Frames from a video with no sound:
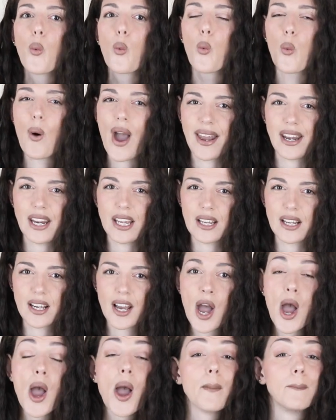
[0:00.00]
wedding
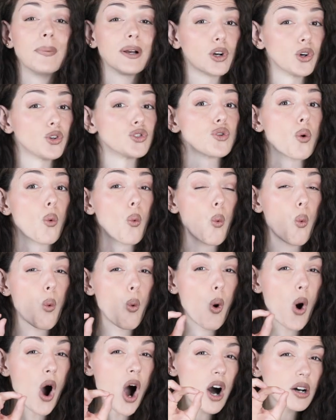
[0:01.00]
because
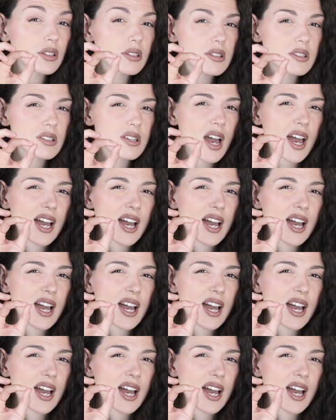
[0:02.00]
what